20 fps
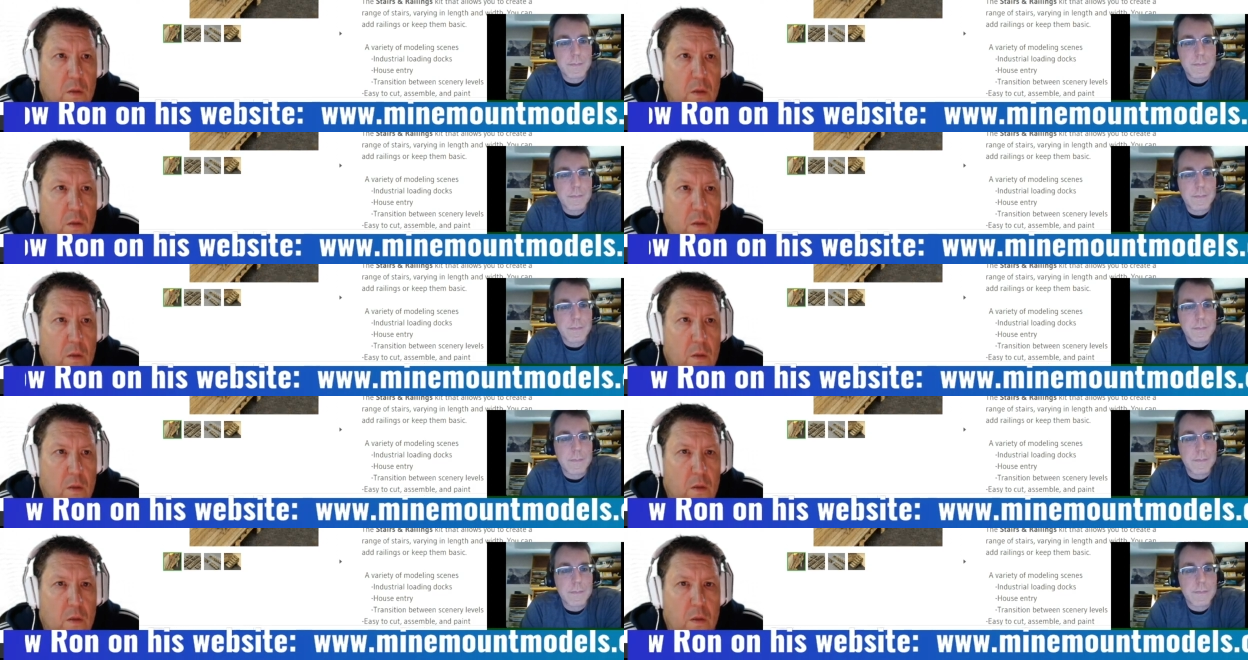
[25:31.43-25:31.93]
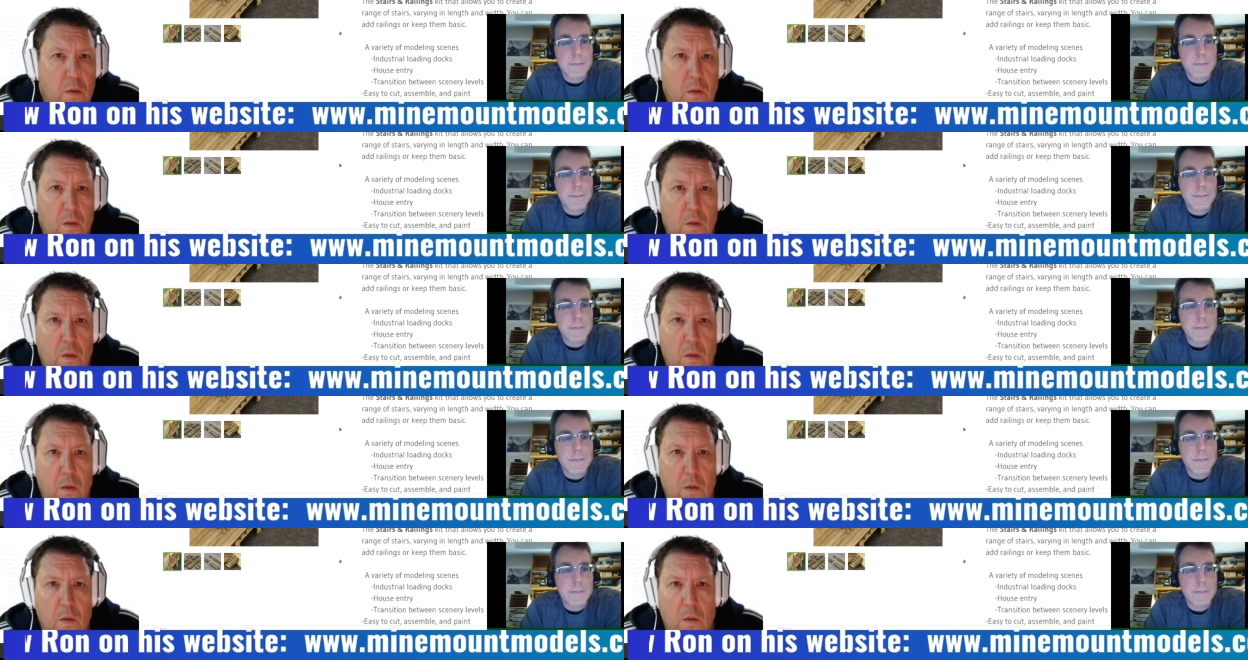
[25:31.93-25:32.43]

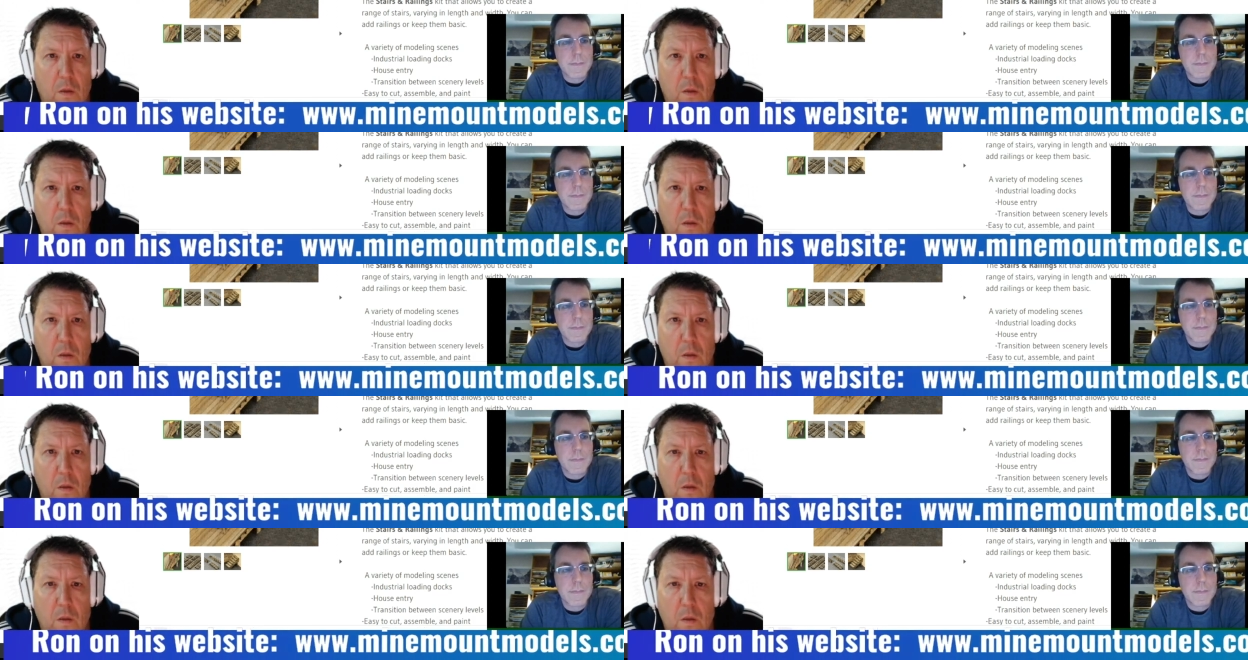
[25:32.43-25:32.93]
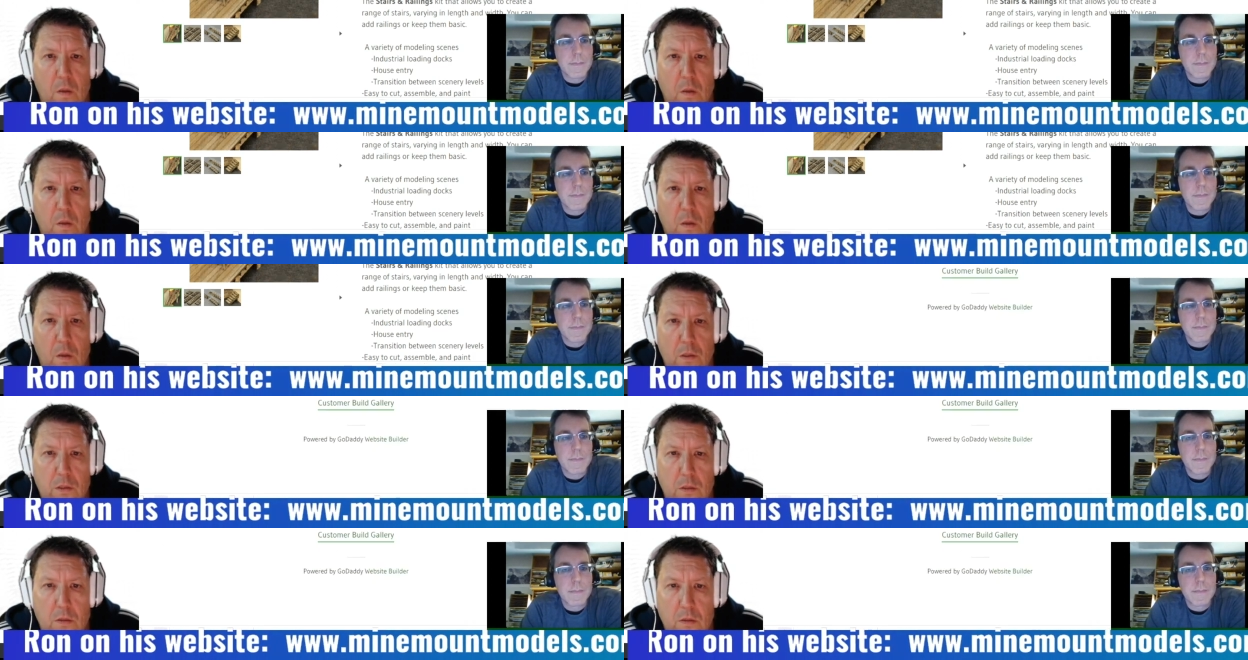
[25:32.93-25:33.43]

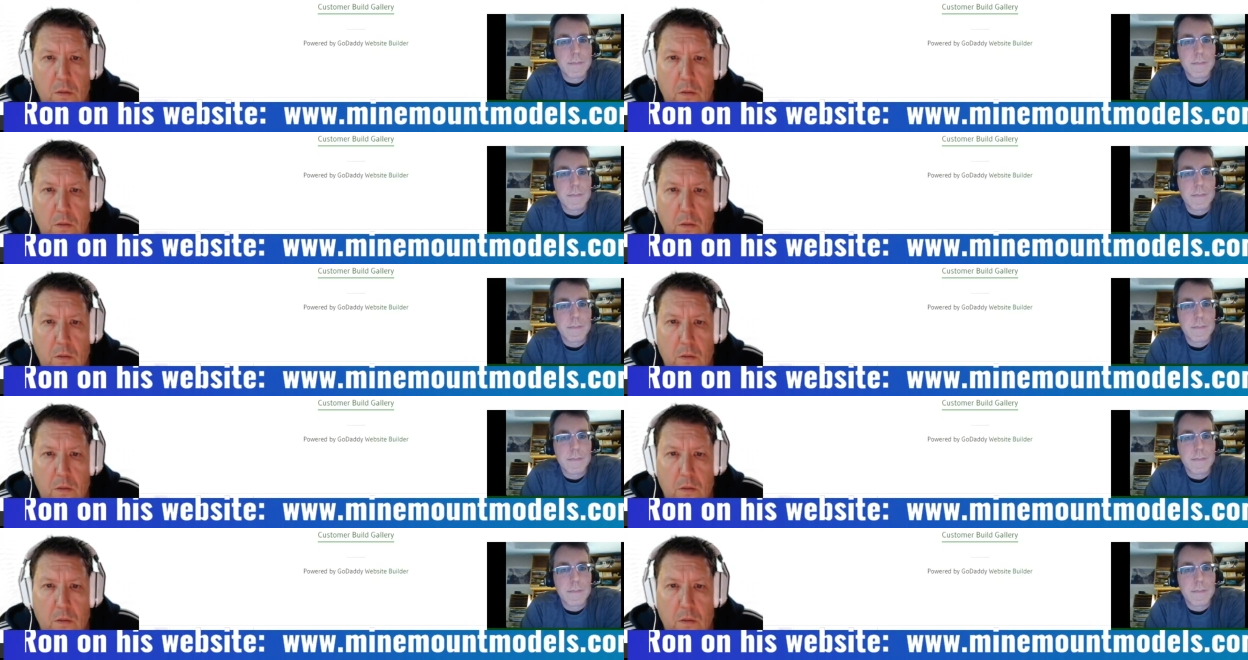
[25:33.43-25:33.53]
(silence)